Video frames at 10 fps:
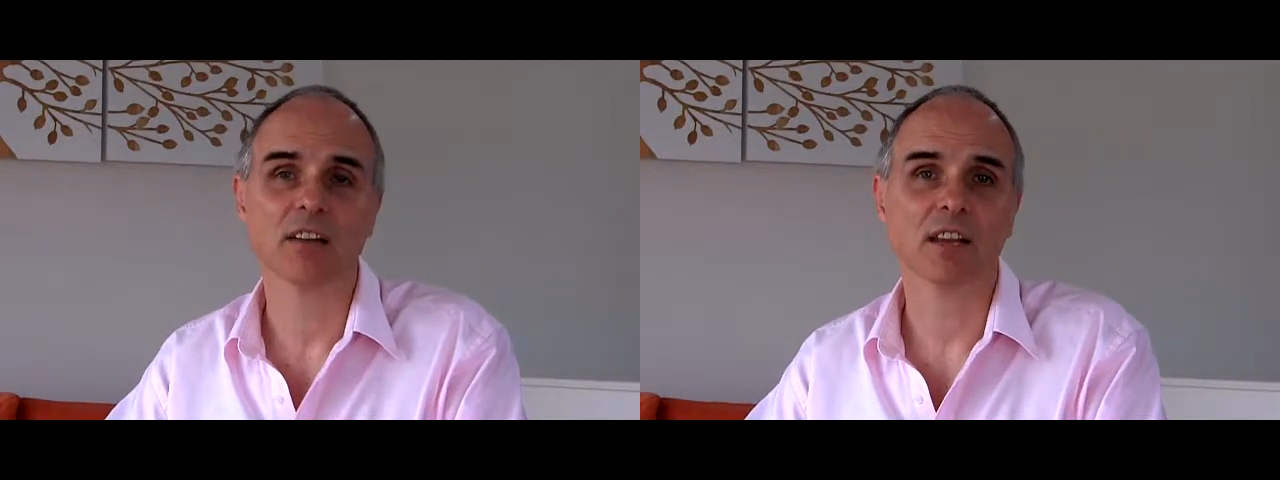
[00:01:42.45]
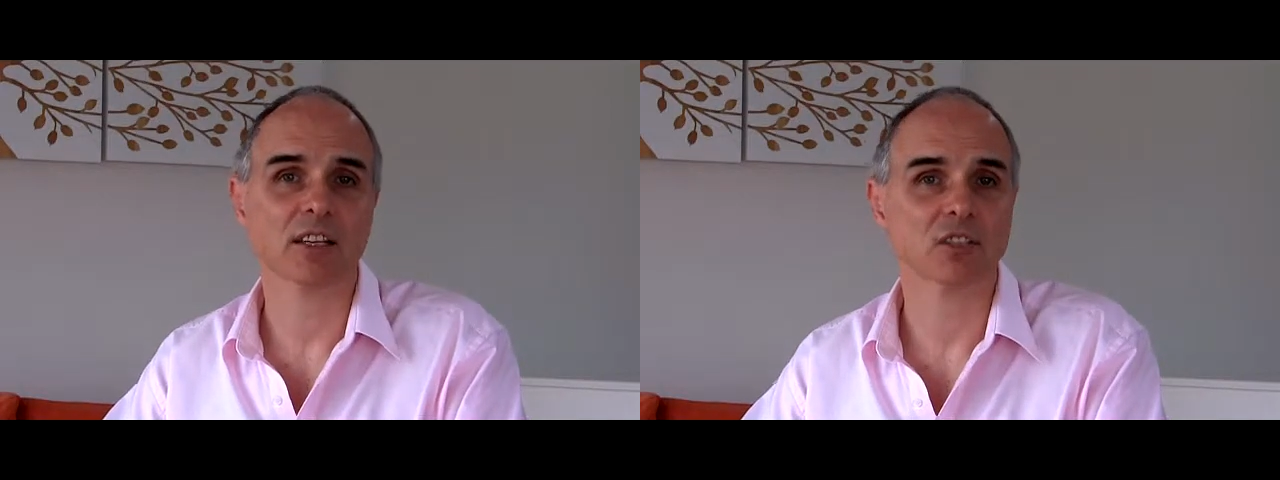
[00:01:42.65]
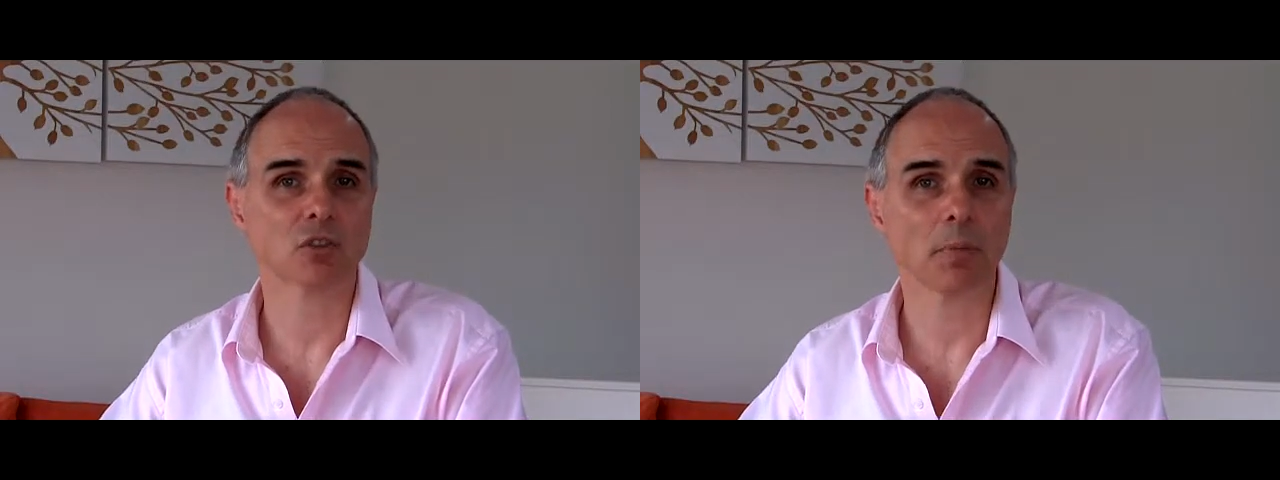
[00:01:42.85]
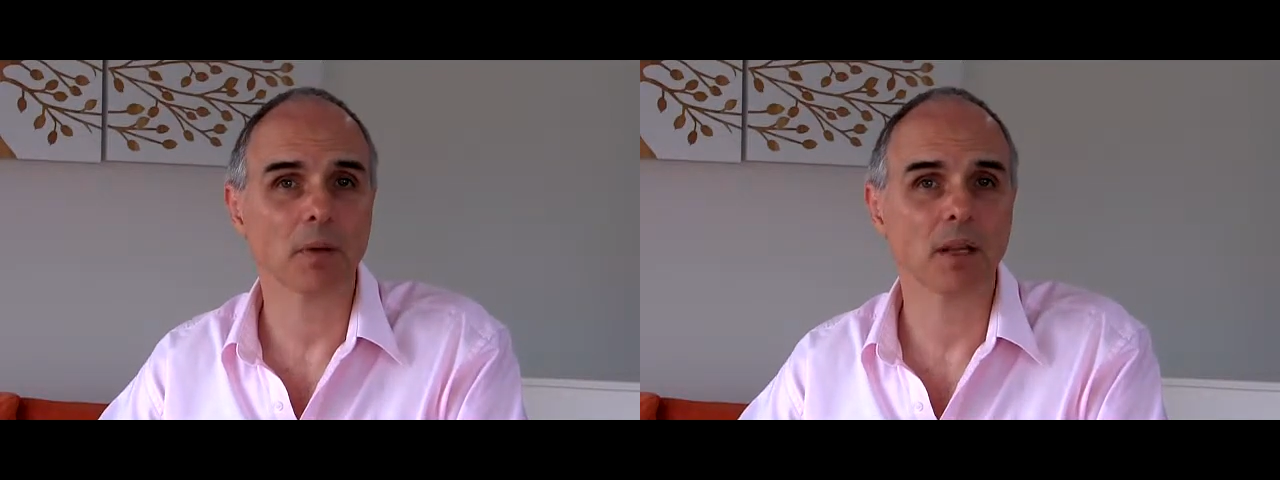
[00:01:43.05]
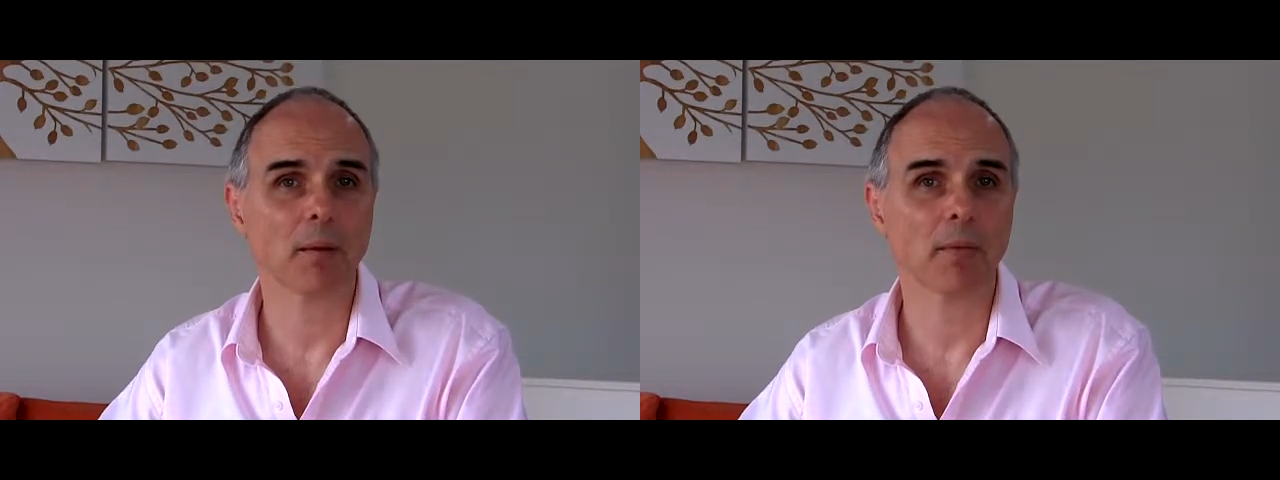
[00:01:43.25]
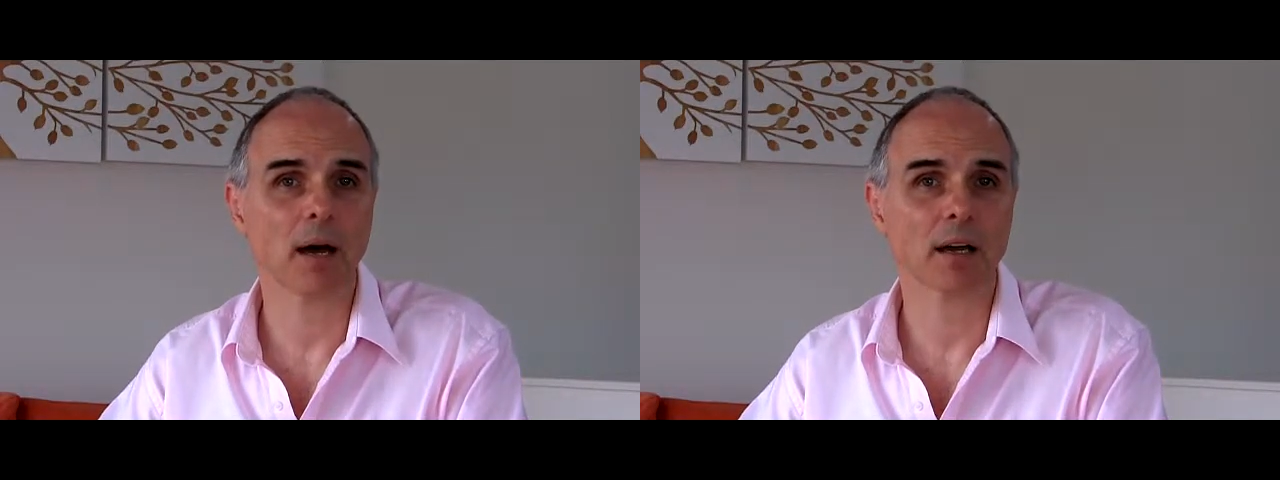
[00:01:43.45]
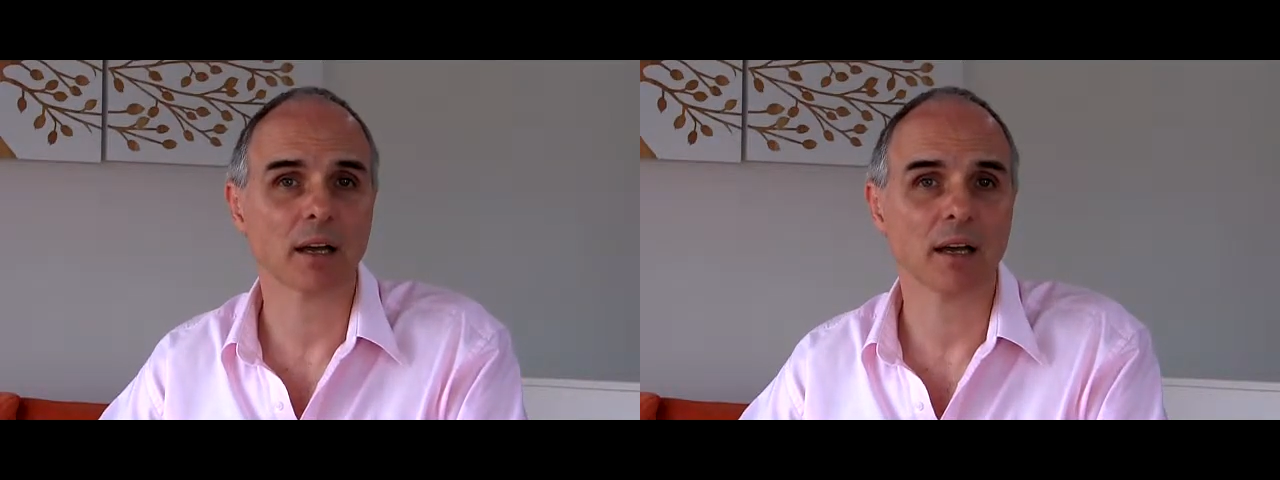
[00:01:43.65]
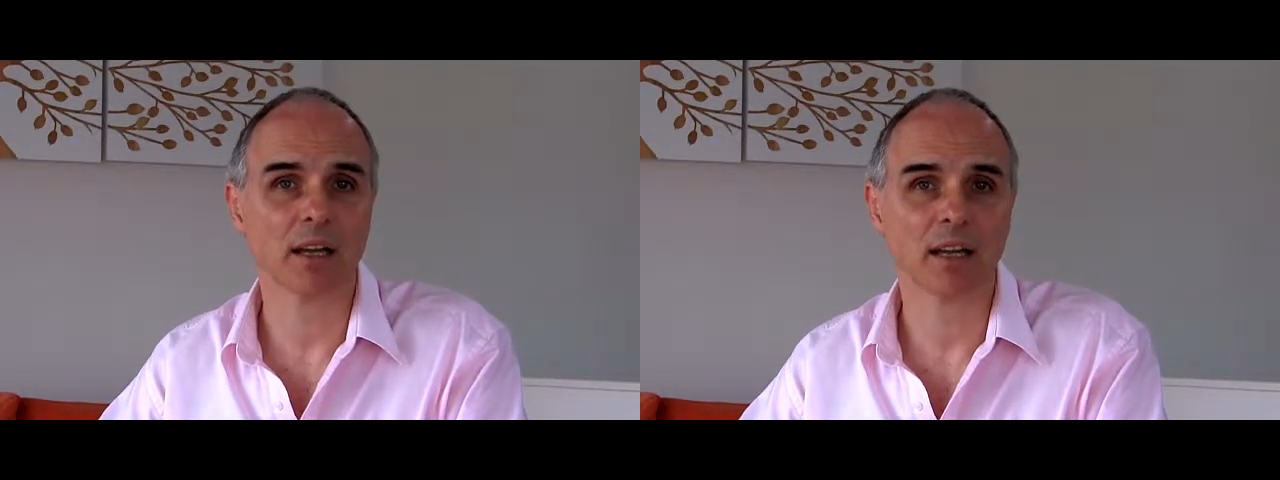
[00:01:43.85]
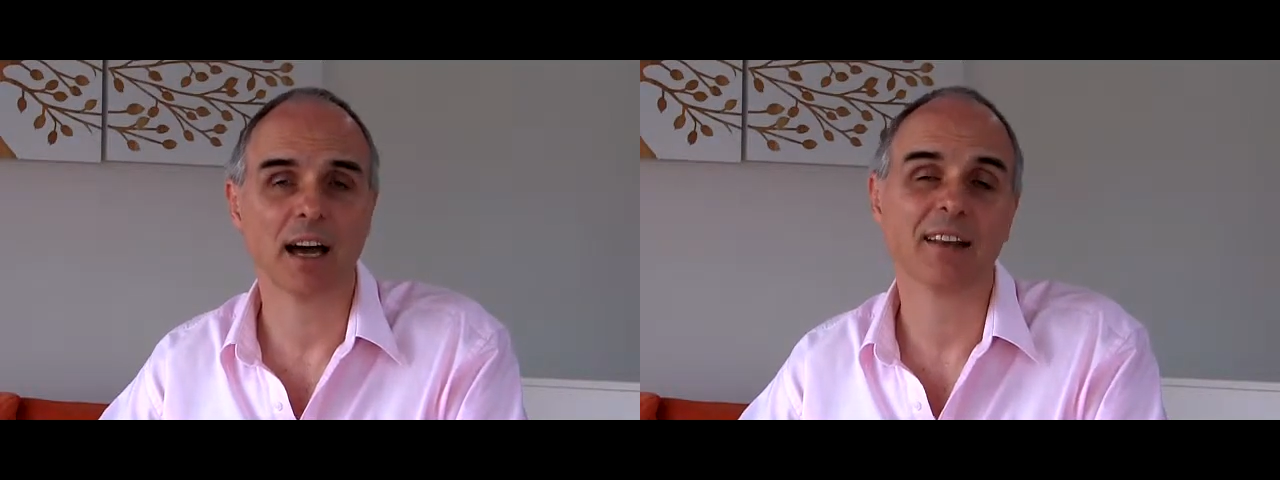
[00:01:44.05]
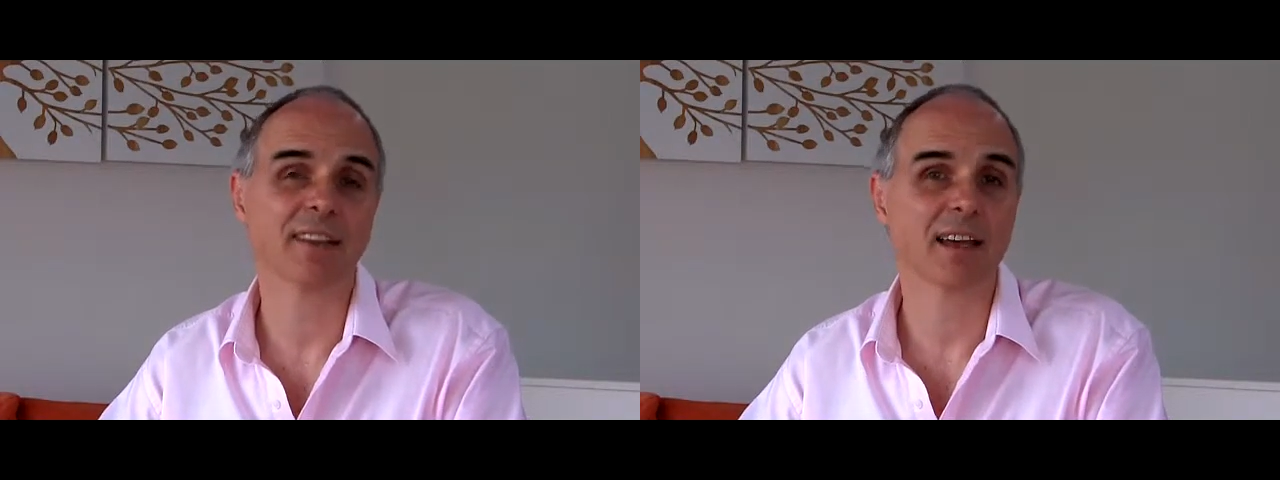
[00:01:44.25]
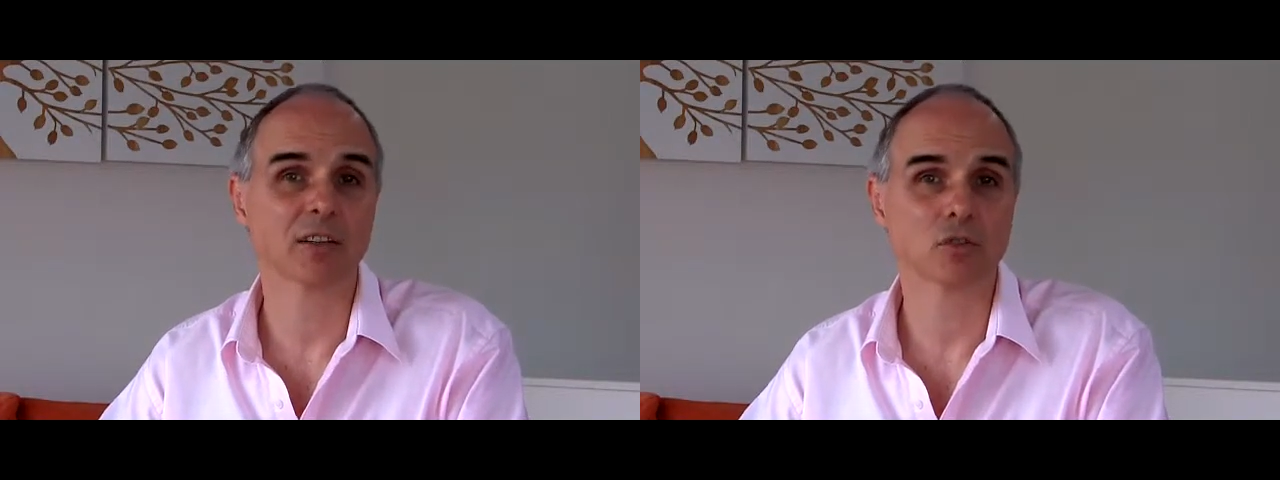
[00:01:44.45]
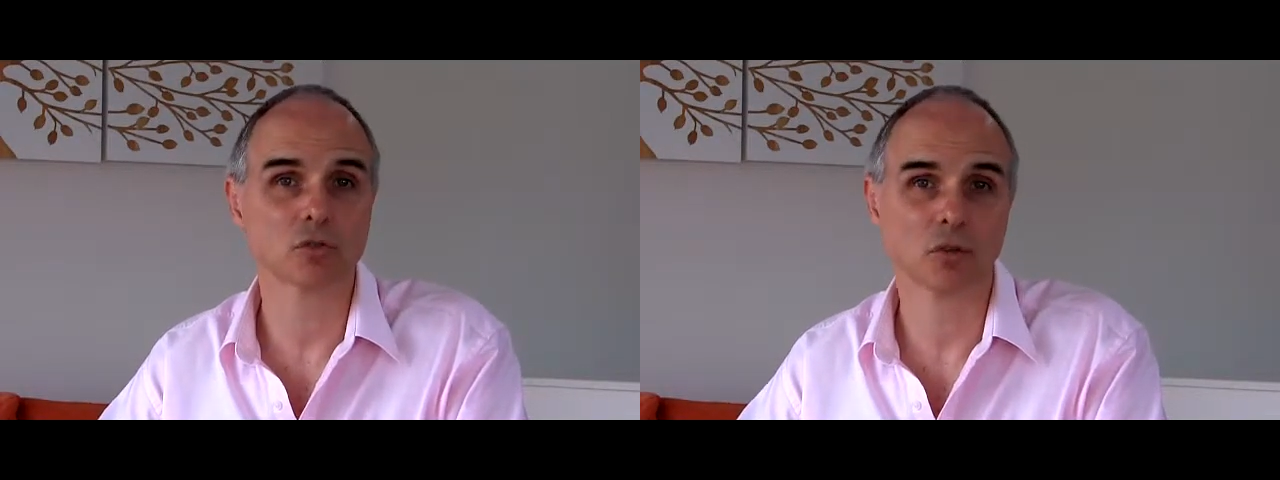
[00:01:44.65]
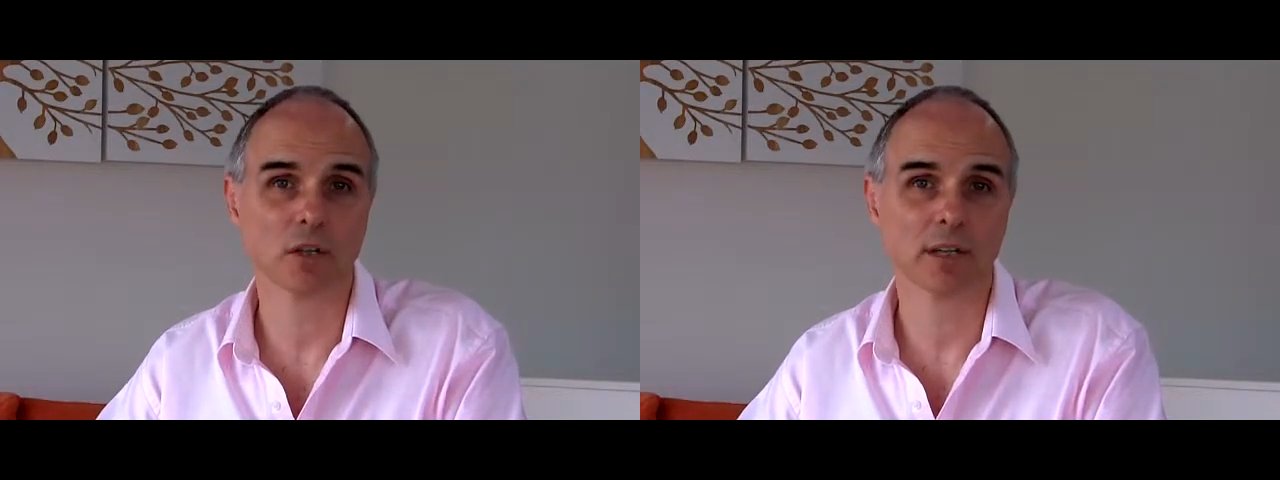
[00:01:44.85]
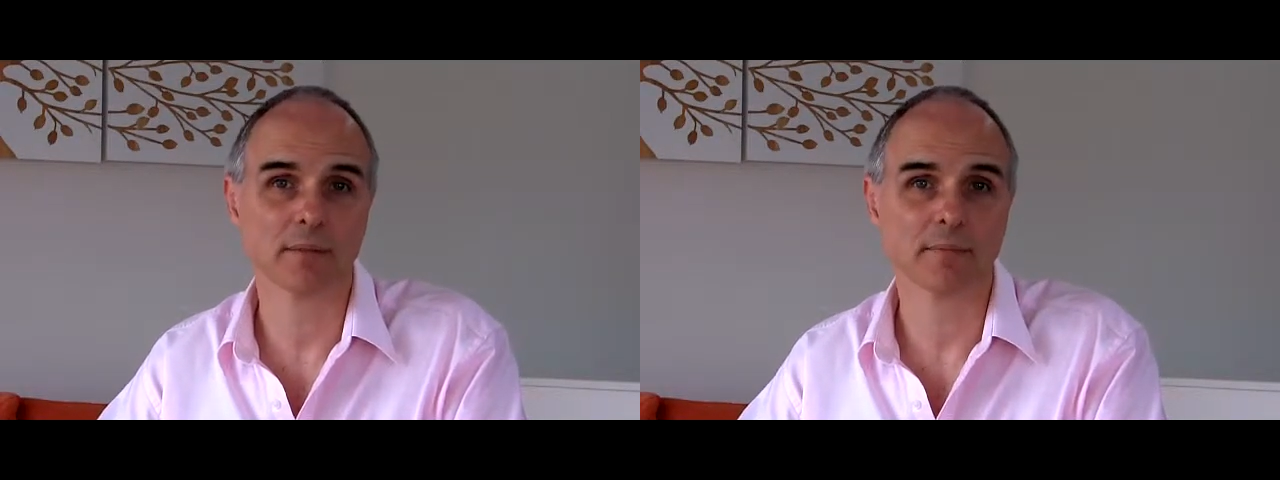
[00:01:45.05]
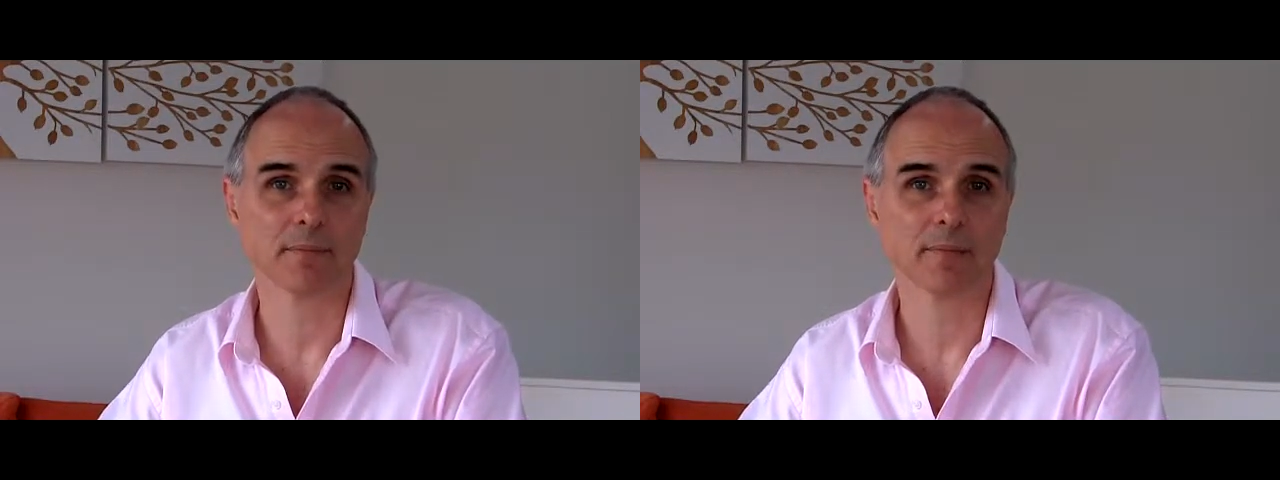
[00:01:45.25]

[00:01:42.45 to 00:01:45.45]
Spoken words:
they're stopping their marketing, and they are struggling.